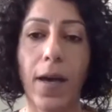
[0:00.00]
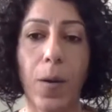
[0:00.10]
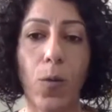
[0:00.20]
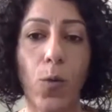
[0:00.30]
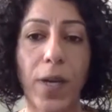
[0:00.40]

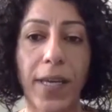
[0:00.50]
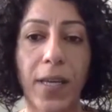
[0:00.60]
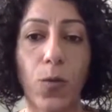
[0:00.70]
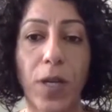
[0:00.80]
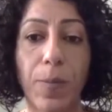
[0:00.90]

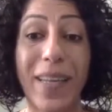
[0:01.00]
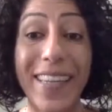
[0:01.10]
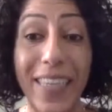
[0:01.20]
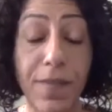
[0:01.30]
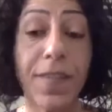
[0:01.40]
We
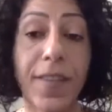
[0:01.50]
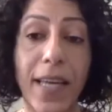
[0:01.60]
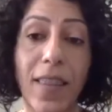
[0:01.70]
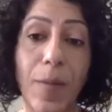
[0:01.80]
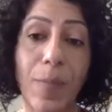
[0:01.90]
believe
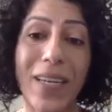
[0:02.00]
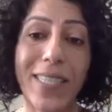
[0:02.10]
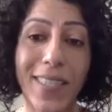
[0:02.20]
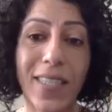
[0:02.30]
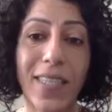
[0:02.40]
that the
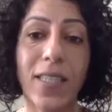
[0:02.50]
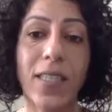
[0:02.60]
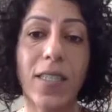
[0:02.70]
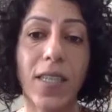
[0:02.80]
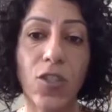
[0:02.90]

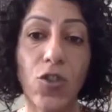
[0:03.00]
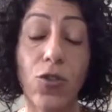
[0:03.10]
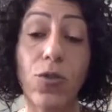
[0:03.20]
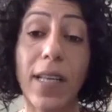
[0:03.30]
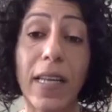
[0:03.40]
Palestinians in
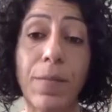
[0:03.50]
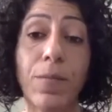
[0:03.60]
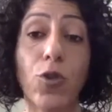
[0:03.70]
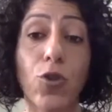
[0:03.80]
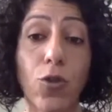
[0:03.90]

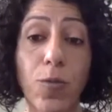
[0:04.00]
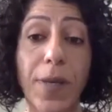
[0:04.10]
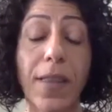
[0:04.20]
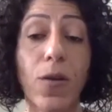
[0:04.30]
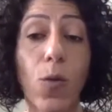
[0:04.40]
Jerusalem should
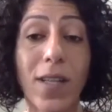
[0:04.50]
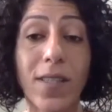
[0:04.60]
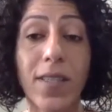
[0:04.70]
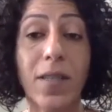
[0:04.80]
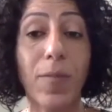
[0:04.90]
be the
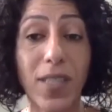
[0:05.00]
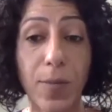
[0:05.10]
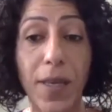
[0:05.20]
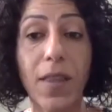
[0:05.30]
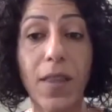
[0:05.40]
ones and
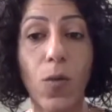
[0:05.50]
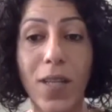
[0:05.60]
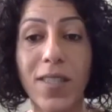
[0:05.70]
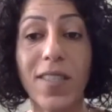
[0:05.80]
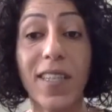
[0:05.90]
must be the
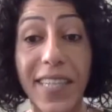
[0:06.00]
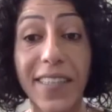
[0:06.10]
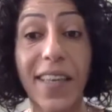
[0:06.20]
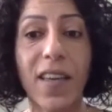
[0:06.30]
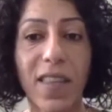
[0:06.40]
ones
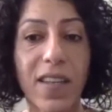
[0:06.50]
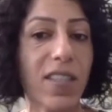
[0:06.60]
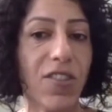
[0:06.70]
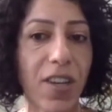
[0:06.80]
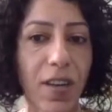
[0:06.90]
leading their
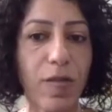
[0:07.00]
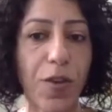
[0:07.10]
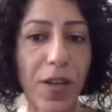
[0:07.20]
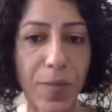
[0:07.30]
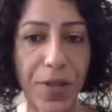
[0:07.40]
struggle
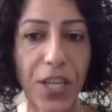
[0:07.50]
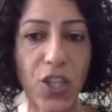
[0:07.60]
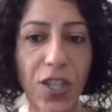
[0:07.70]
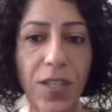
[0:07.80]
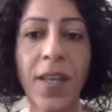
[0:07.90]
for
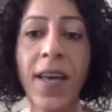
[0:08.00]
liberation